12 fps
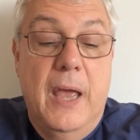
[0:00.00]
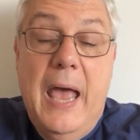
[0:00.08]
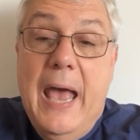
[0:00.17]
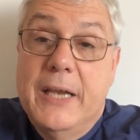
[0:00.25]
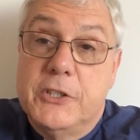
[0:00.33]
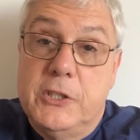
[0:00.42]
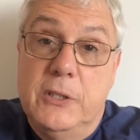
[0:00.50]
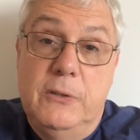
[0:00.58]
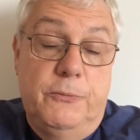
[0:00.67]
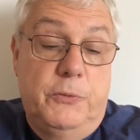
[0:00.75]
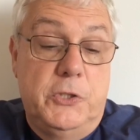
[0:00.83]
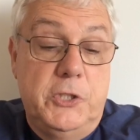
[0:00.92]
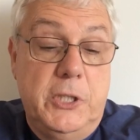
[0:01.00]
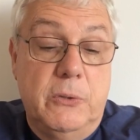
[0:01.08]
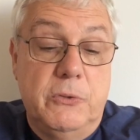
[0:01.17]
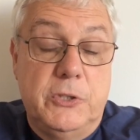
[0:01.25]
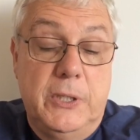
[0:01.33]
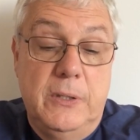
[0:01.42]
Action for
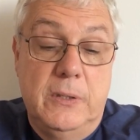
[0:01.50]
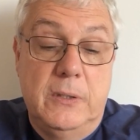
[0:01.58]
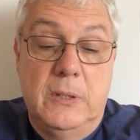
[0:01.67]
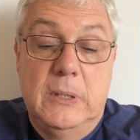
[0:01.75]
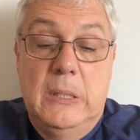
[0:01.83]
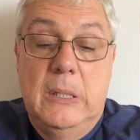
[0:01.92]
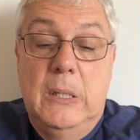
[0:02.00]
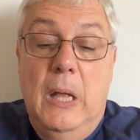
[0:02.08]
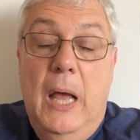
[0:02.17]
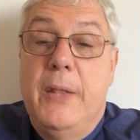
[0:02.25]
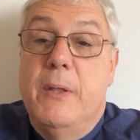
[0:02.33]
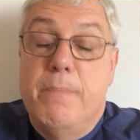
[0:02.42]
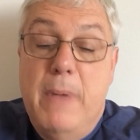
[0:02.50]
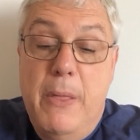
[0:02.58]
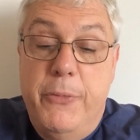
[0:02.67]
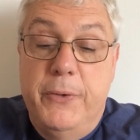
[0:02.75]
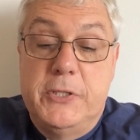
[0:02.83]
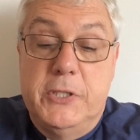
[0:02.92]
Children, and the
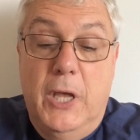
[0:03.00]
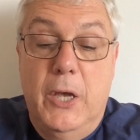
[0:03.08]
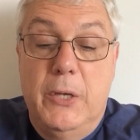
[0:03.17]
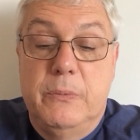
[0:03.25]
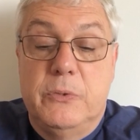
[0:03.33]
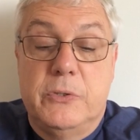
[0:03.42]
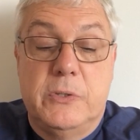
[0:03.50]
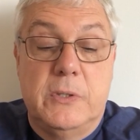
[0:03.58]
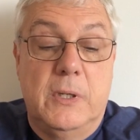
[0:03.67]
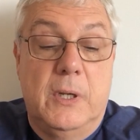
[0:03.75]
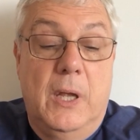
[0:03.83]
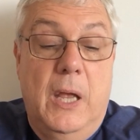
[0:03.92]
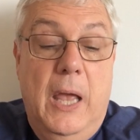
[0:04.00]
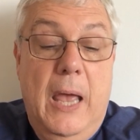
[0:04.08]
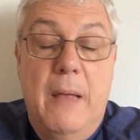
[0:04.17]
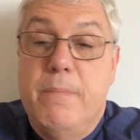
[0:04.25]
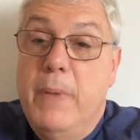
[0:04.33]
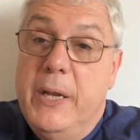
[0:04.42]
Methodist Homes,
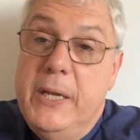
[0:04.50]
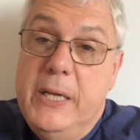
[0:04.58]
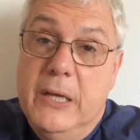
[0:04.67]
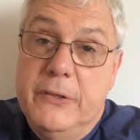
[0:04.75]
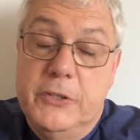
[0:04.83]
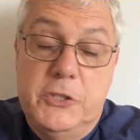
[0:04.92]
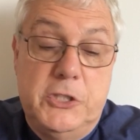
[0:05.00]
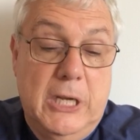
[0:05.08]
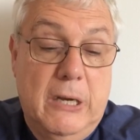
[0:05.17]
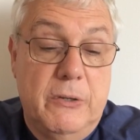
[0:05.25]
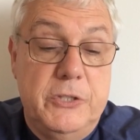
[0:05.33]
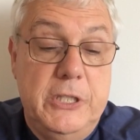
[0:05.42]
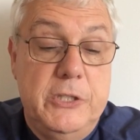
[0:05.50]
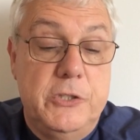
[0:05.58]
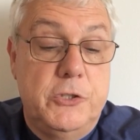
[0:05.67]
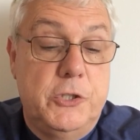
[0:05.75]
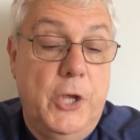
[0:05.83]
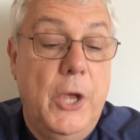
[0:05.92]
and many other charities
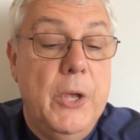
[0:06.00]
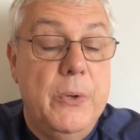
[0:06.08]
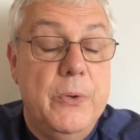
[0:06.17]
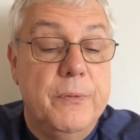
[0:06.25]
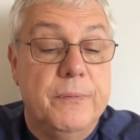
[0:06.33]
too.